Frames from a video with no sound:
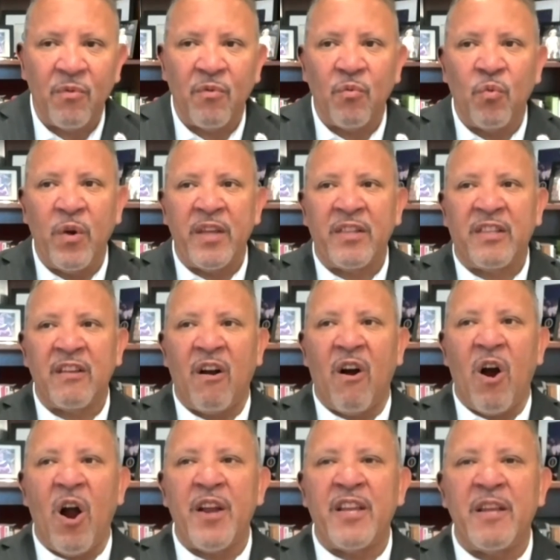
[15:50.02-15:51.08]
with
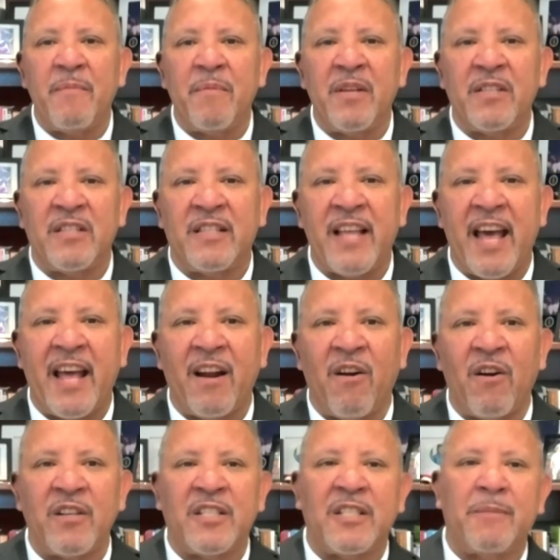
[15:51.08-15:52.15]
arguments that
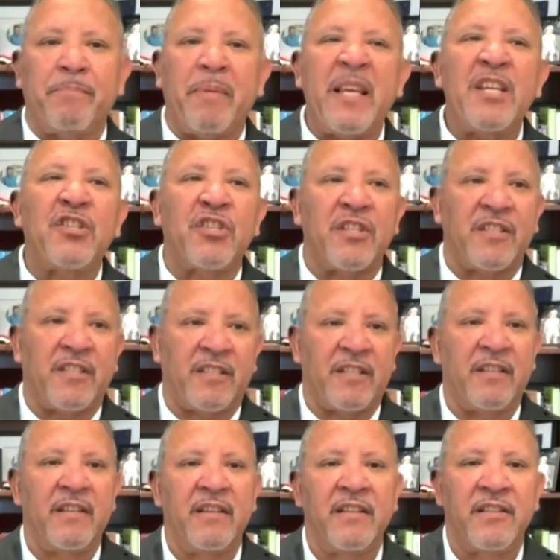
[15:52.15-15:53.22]
are
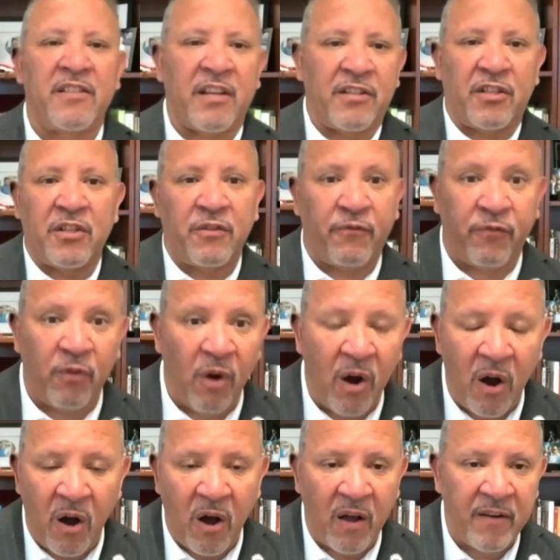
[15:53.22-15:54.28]
specious, such as
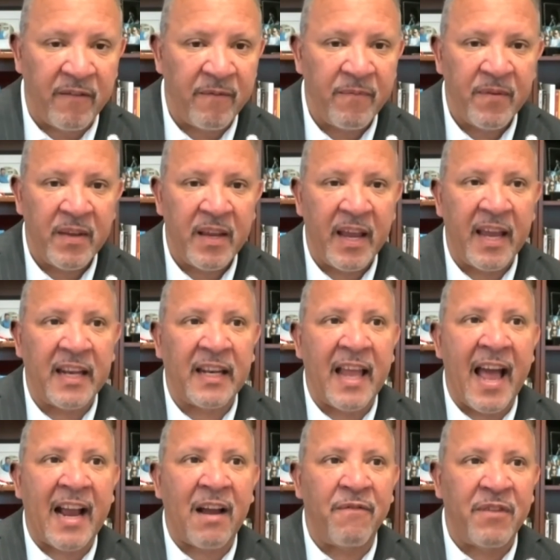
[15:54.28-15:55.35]
fraud and
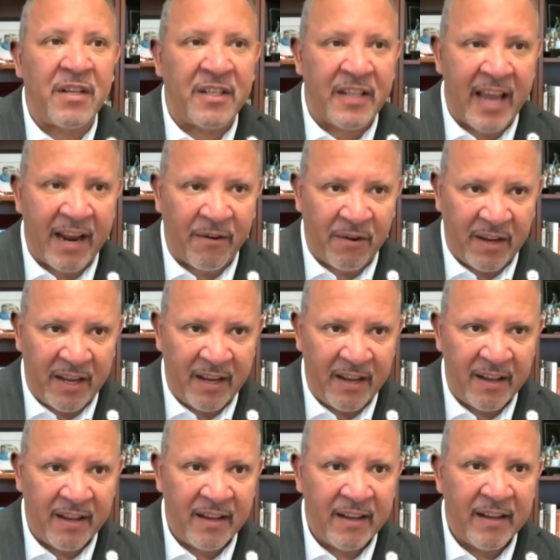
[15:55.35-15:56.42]
lack of integrity,
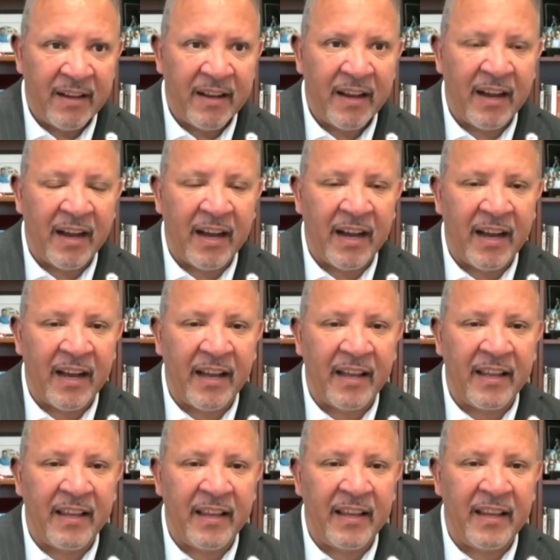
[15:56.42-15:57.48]
uh,
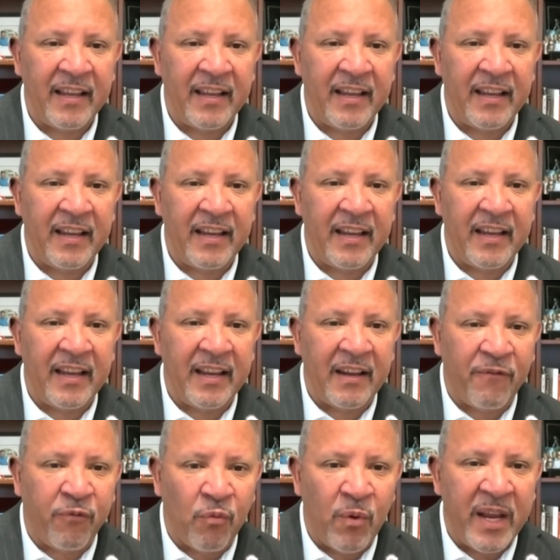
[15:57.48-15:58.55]
if
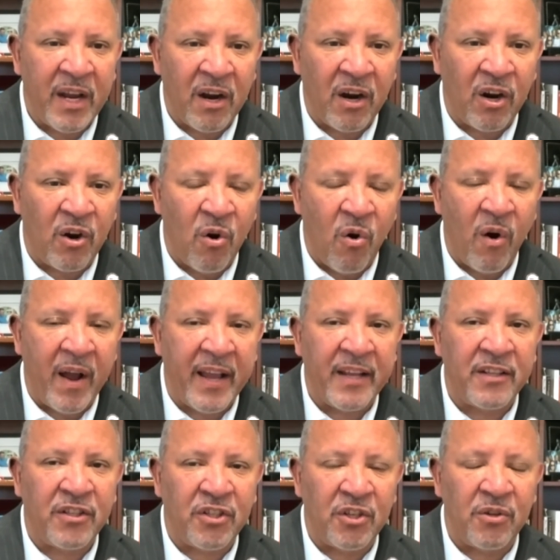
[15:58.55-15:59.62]
we are
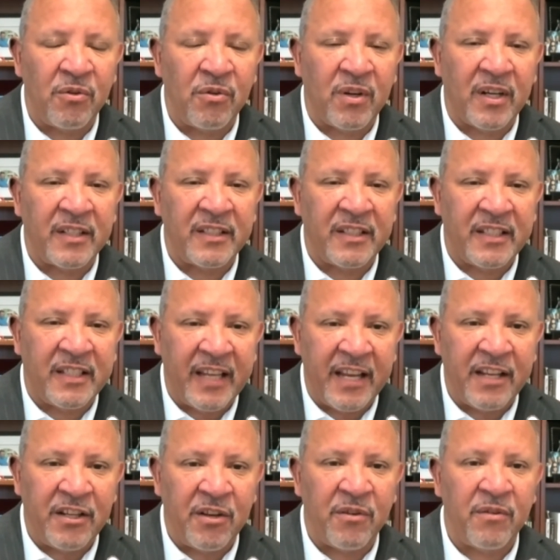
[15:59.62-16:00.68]
going to
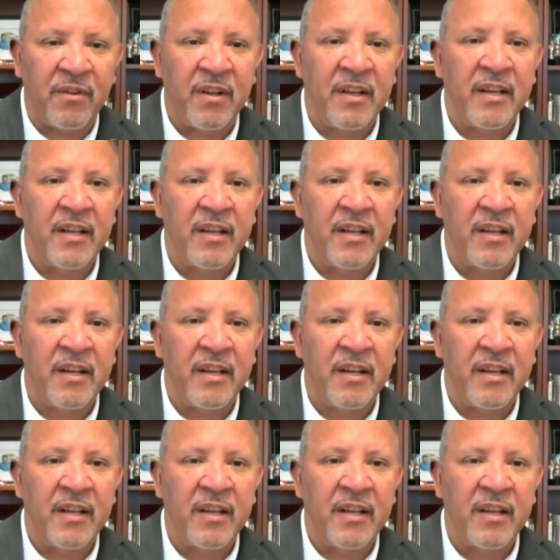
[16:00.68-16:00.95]
continue